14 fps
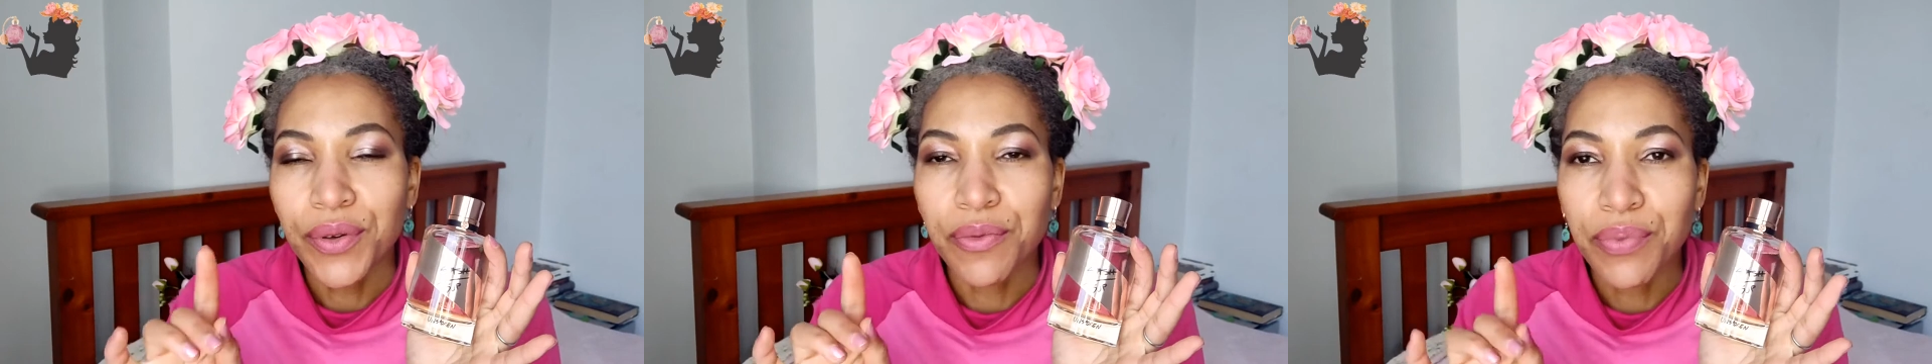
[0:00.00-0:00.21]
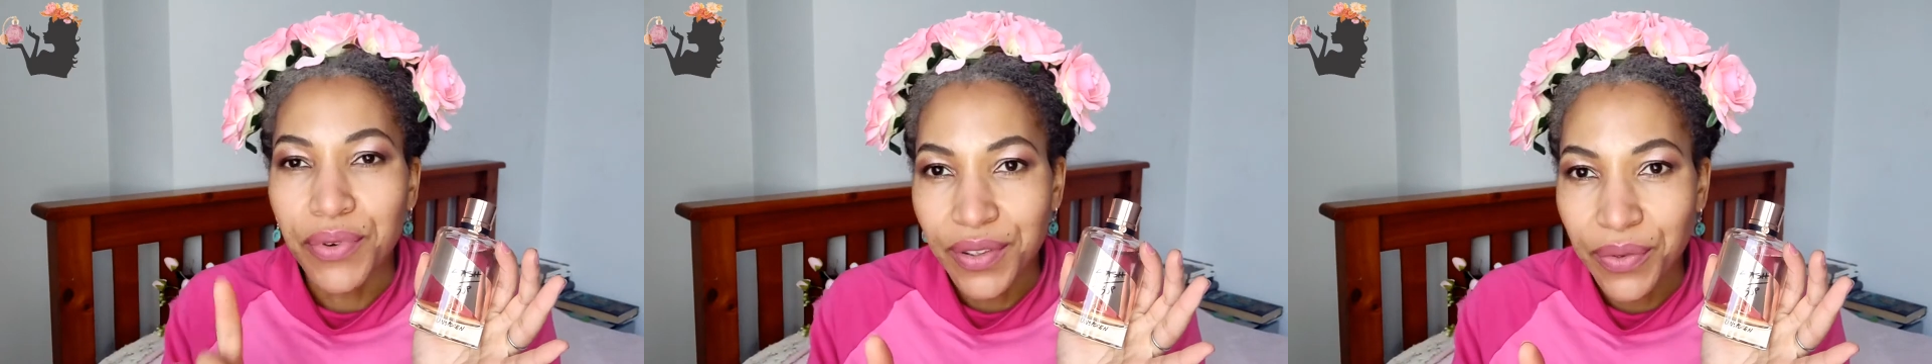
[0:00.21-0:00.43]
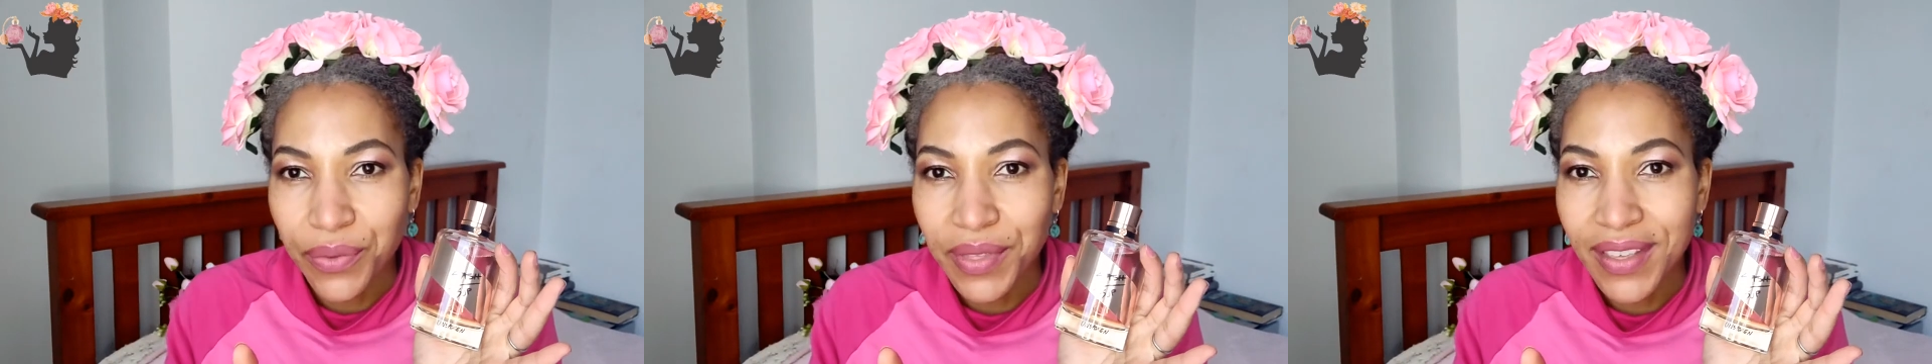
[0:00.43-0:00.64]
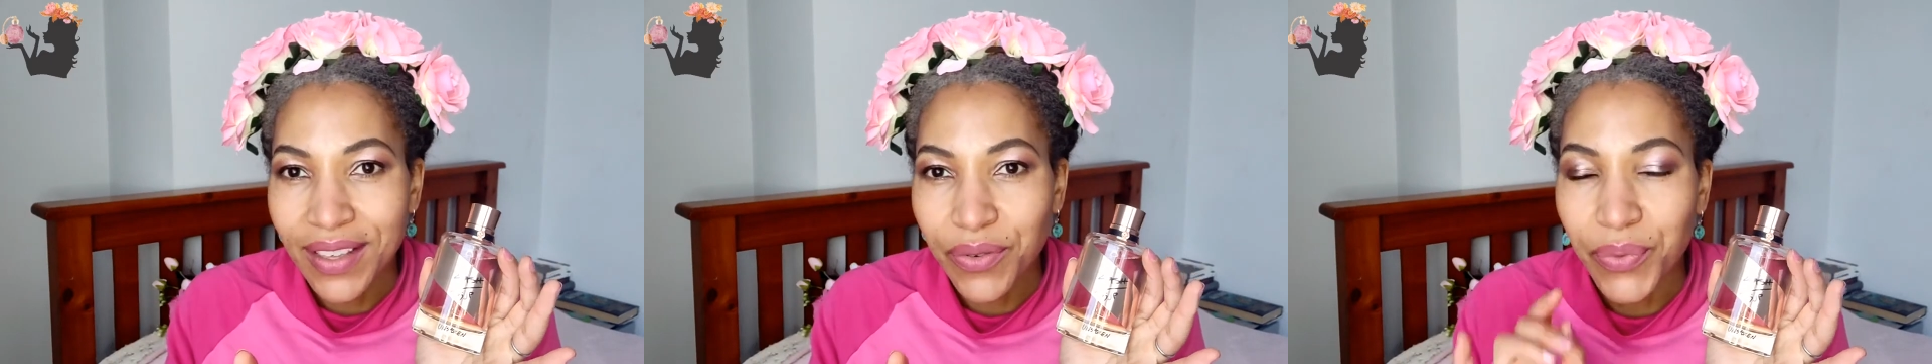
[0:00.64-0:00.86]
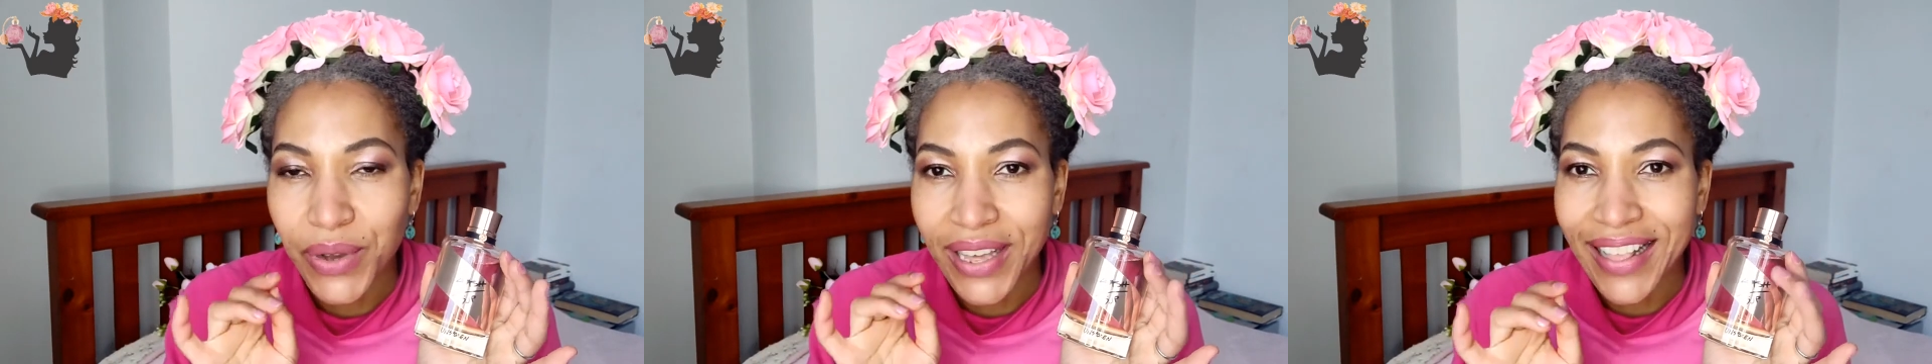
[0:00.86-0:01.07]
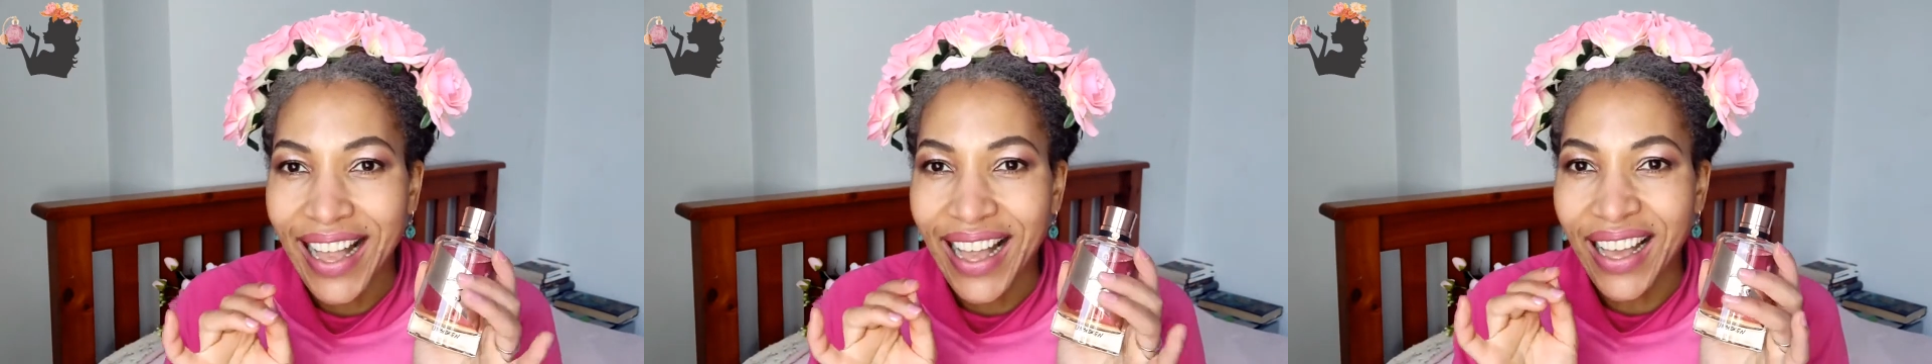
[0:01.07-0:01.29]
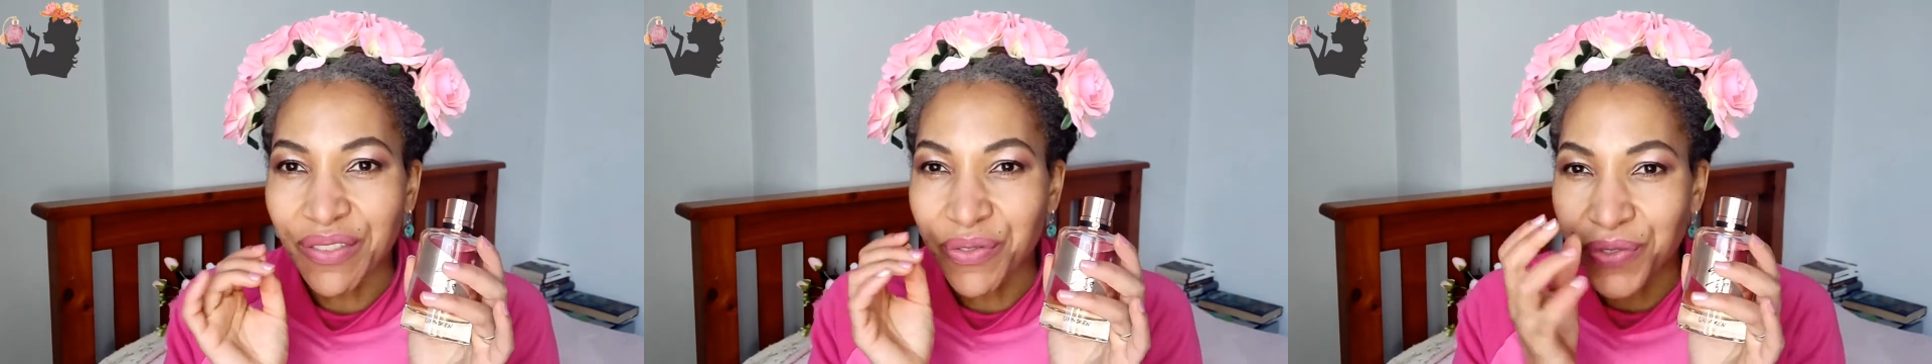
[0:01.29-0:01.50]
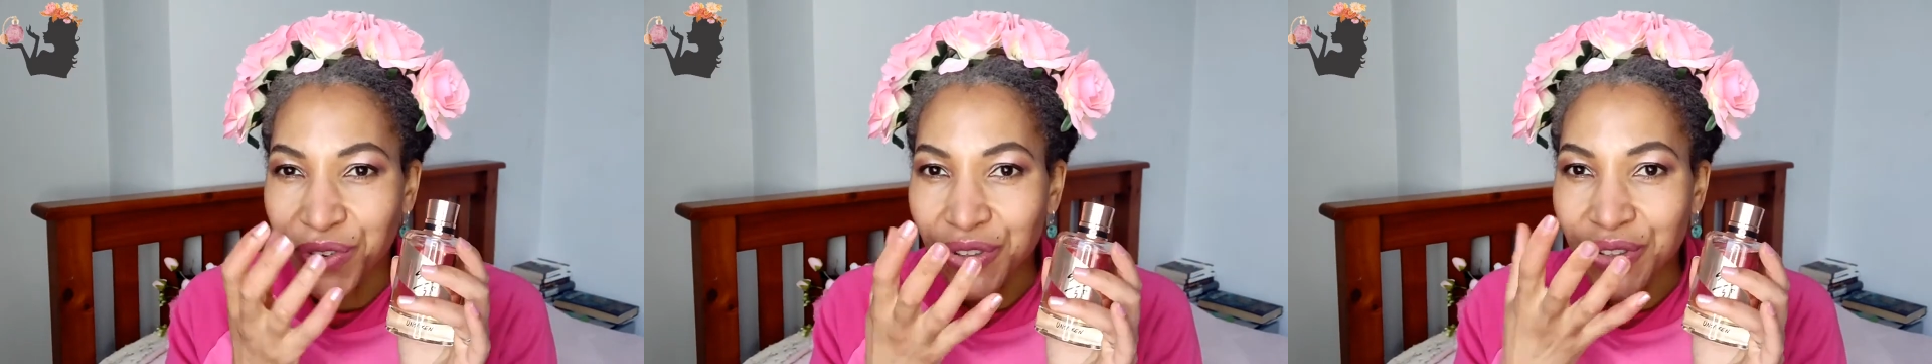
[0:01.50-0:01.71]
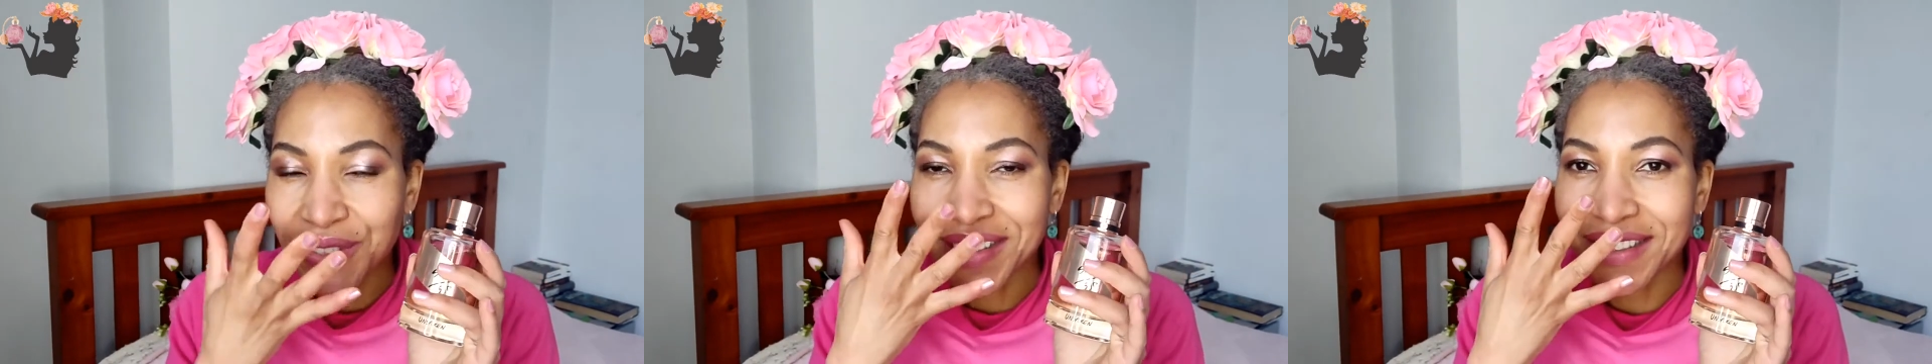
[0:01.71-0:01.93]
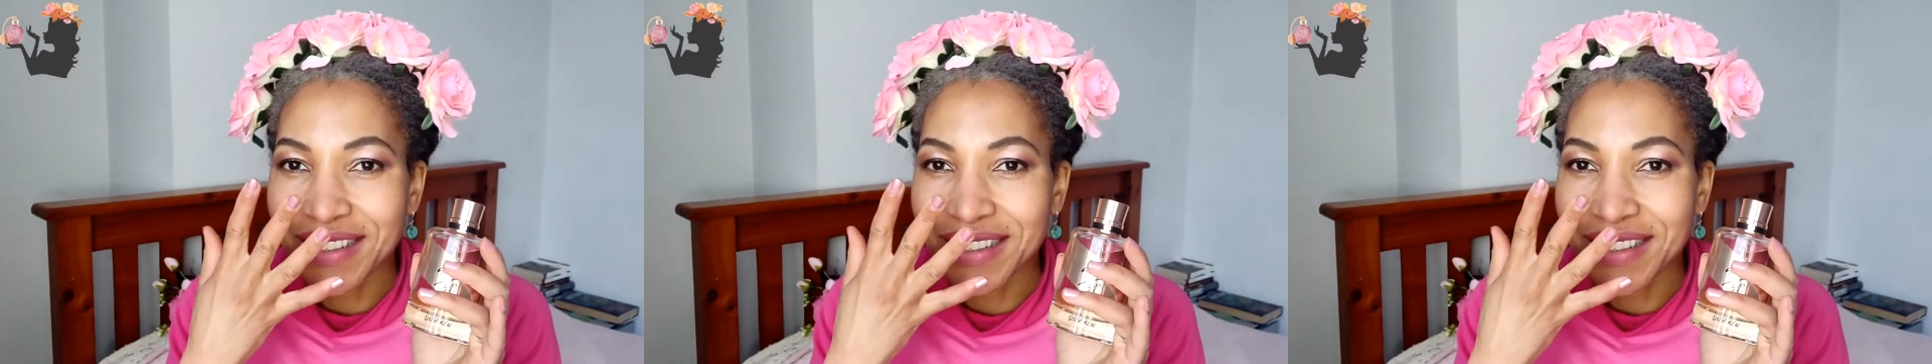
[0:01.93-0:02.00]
too impressed with it when I first